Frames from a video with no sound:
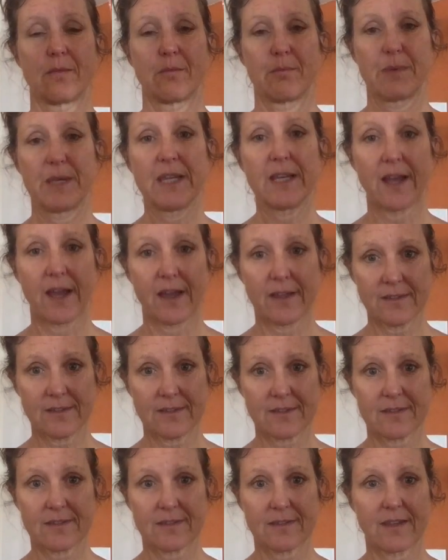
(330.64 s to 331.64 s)
peanuts
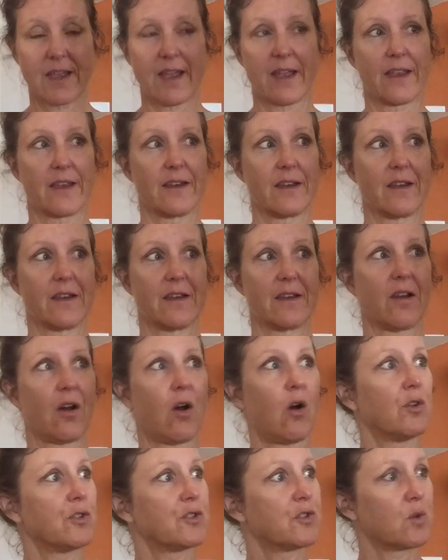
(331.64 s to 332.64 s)
and
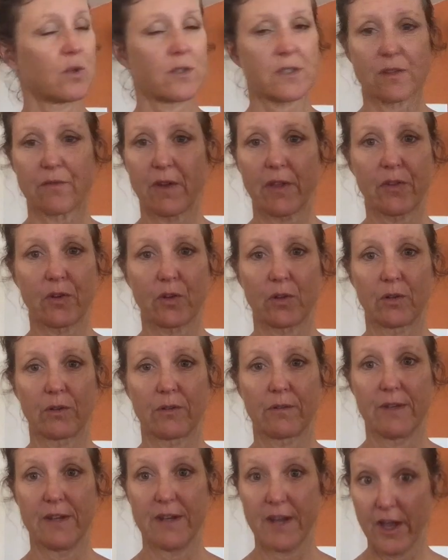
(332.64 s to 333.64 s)
all sorts of other
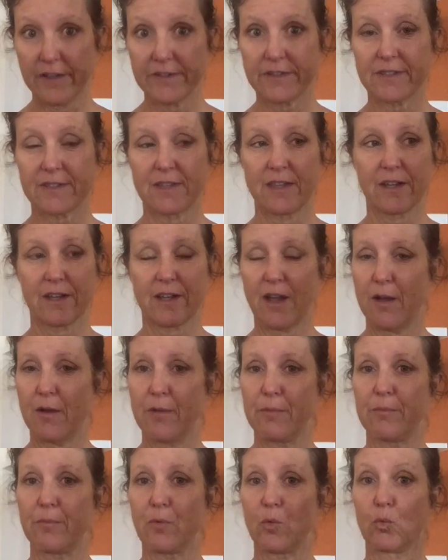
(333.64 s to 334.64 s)
nuts that
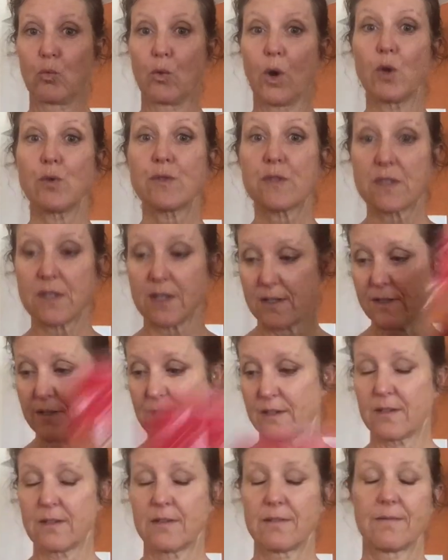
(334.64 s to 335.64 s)
come
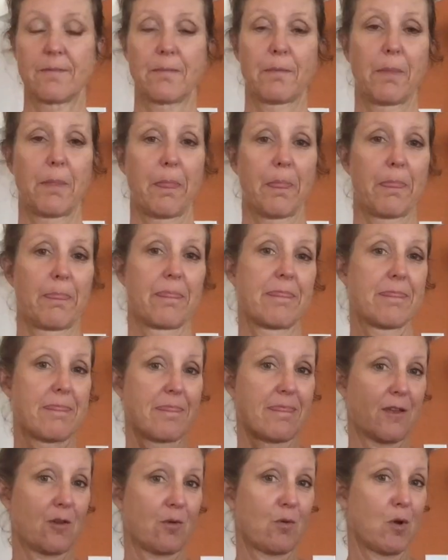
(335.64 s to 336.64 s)
roasted,
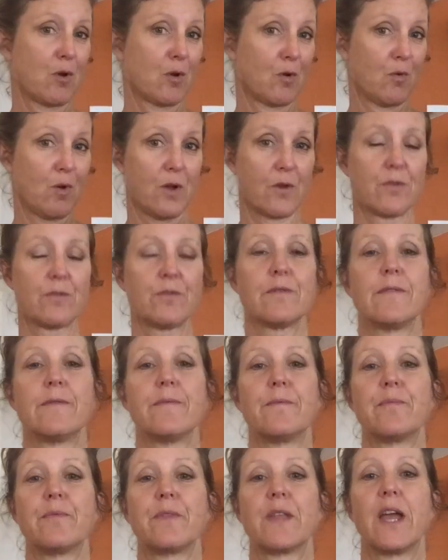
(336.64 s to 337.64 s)
quote unquote,
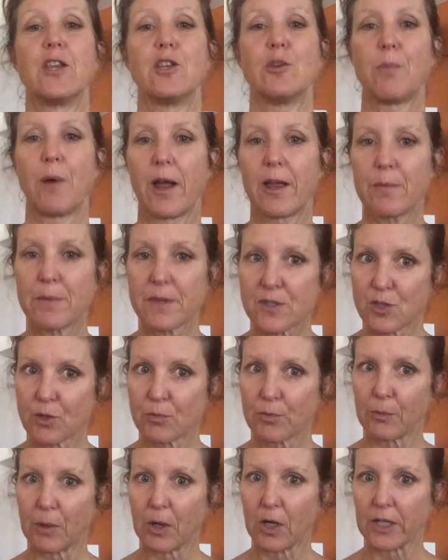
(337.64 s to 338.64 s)
and you buy them in the
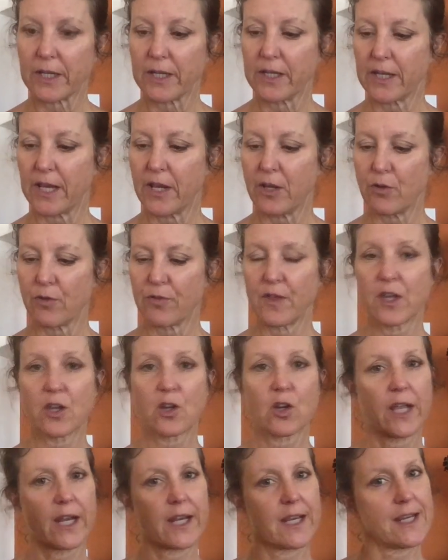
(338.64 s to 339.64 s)
supermarket and you think
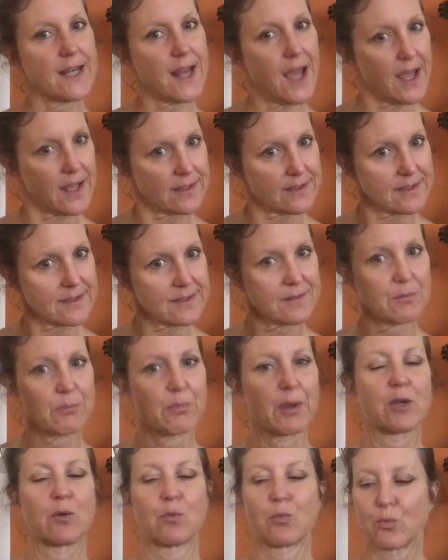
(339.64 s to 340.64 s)
you're getting nuts,
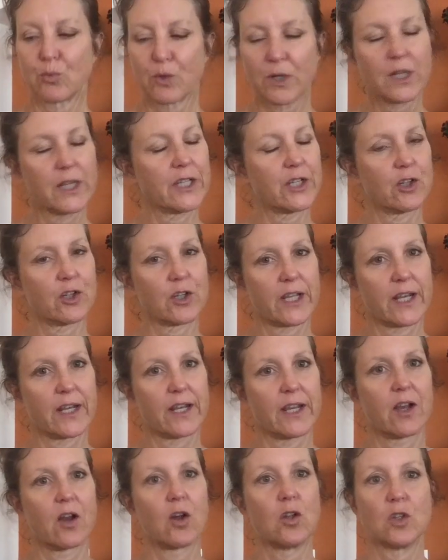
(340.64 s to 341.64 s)
but really you're
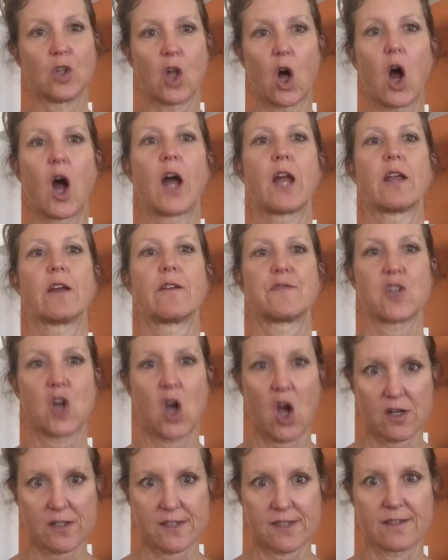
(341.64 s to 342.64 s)
getting a lot of
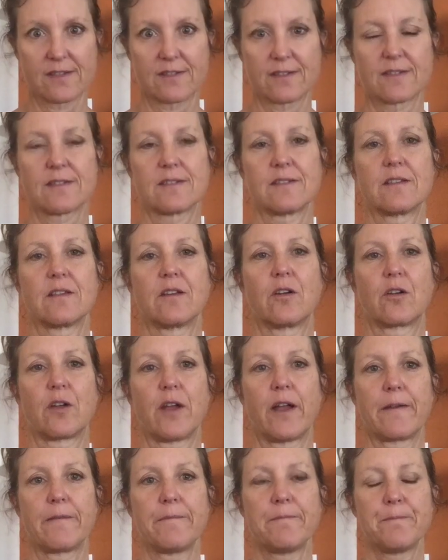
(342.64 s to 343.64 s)
toxins,
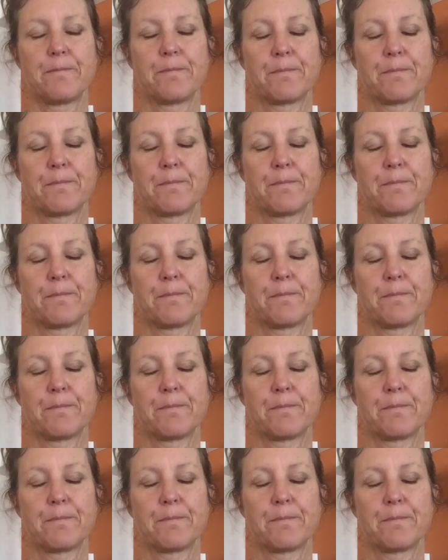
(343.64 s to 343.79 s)
okay?